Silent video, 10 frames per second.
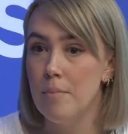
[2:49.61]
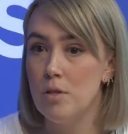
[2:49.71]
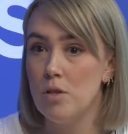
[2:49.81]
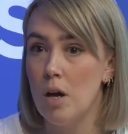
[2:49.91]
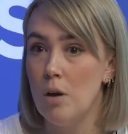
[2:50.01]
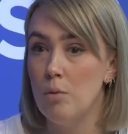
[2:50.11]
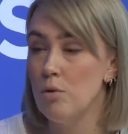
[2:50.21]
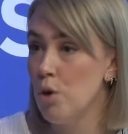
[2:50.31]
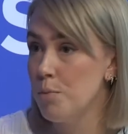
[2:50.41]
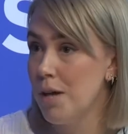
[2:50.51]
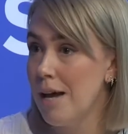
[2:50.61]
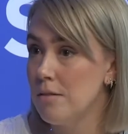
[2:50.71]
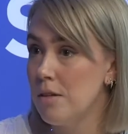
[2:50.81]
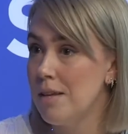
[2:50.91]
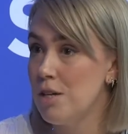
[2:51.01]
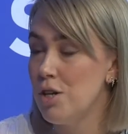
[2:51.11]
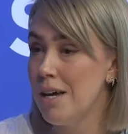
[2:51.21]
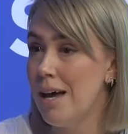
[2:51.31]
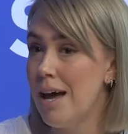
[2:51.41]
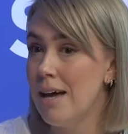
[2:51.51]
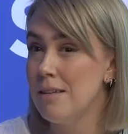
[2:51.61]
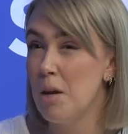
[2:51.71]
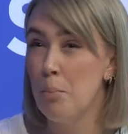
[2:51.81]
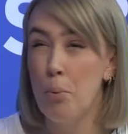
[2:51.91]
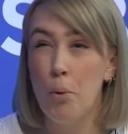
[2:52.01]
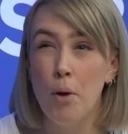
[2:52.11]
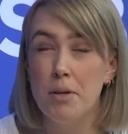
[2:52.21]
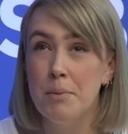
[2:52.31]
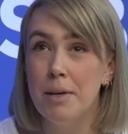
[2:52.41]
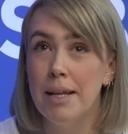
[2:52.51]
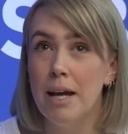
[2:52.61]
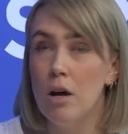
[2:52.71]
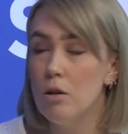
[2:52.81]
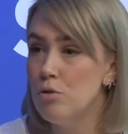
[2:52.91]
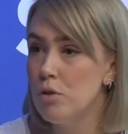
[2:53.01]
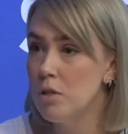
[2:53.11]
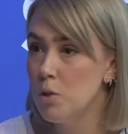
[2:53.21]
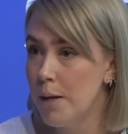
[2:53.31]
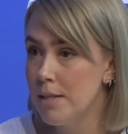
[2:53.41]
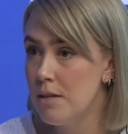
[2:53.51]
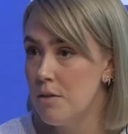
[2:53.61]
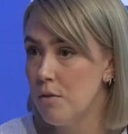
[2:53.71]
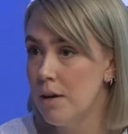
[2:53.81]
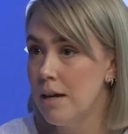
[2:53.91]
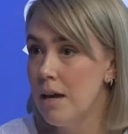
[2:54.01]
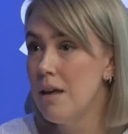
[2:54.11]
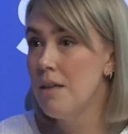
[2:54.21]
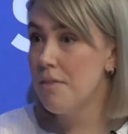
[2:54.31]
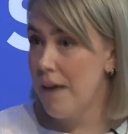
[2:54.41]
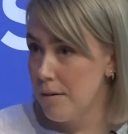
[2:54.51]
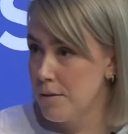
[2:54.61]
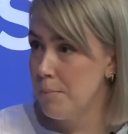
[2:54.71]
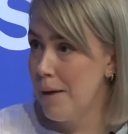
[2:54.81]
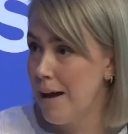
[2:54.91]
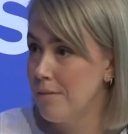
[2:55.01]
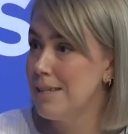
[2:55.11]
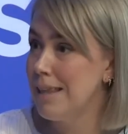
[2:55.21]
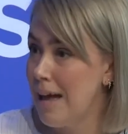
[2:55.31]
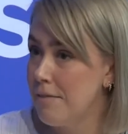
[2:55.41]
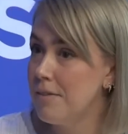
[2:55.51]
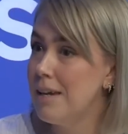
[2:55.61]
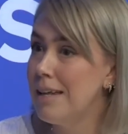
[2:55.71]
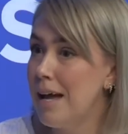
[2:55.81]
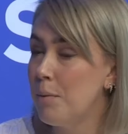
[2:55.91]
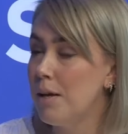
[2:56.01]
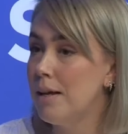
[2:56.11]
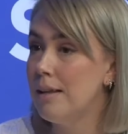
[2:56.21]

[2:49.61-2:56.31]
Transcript: So Shropshire Council this year has approximately £123,000 left in our